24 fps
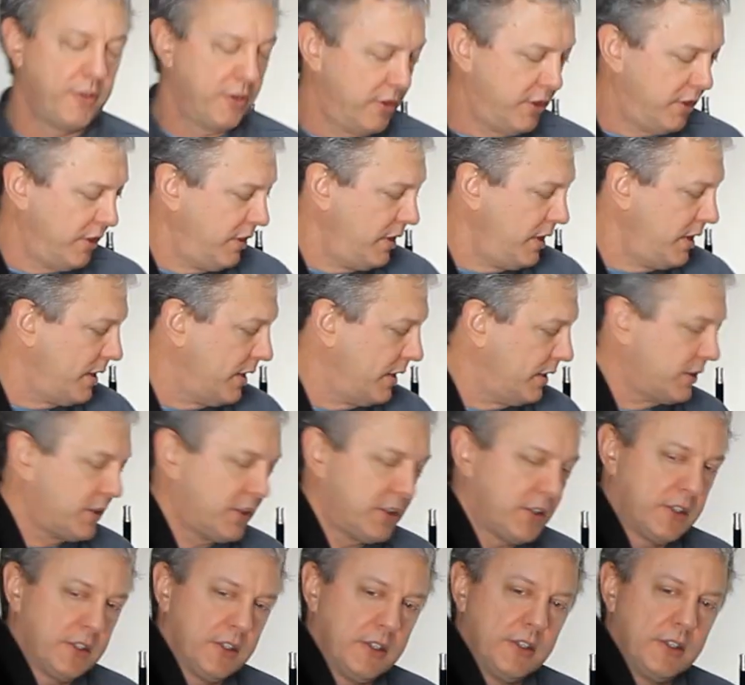
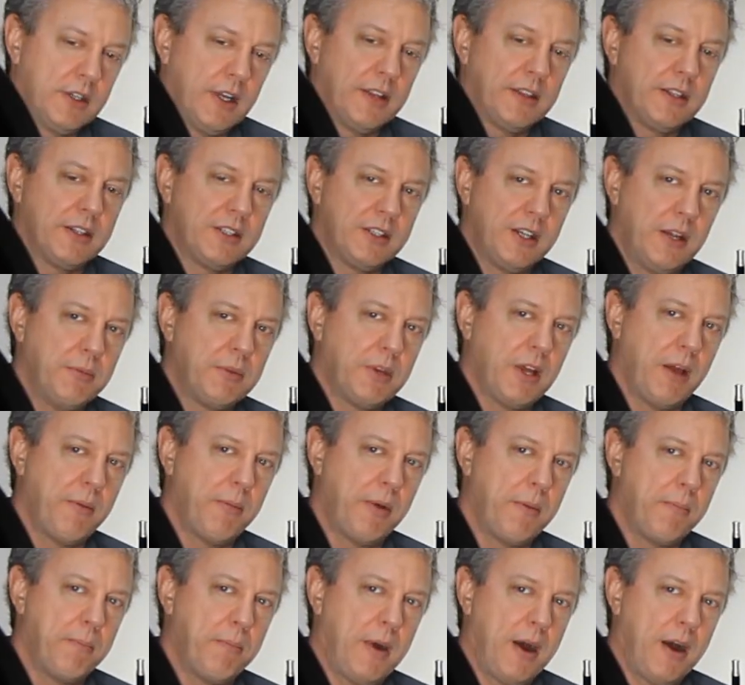this at the same time
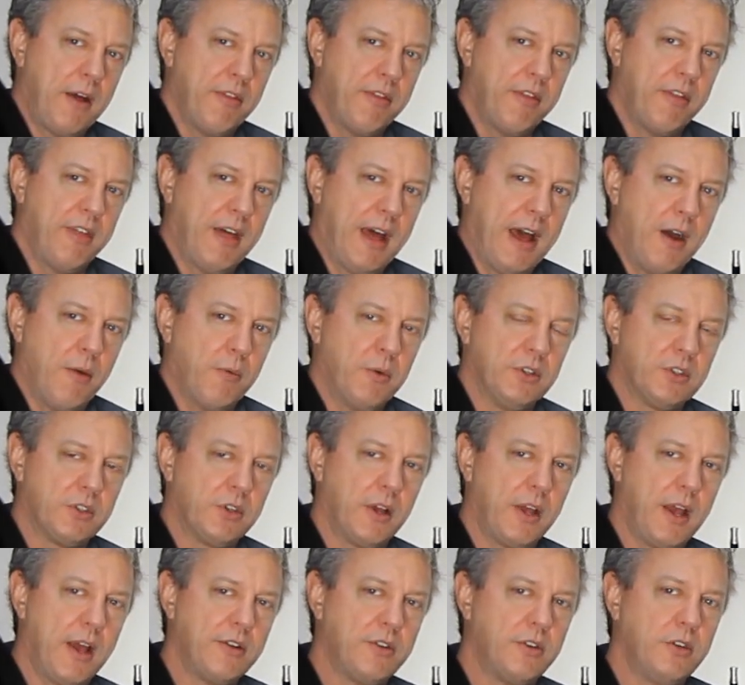I bought that one.
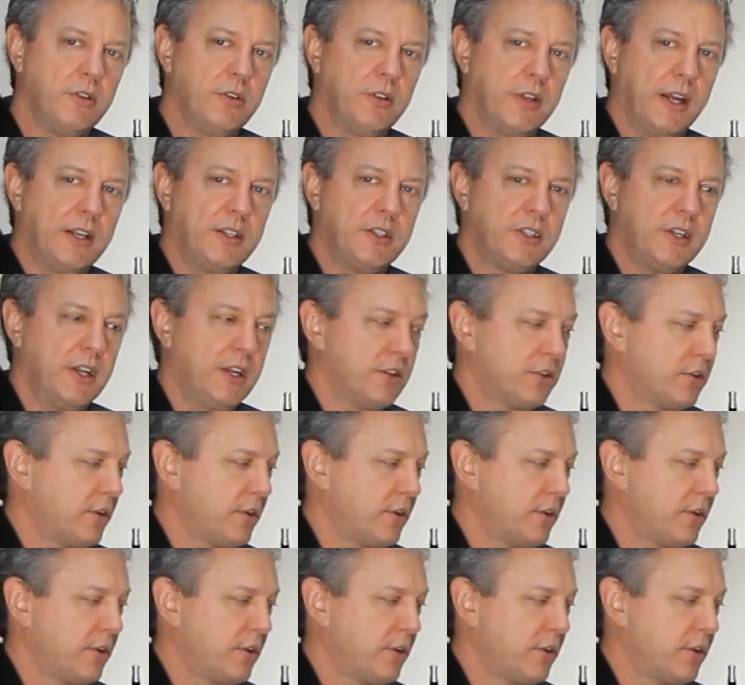So I had two light stands. So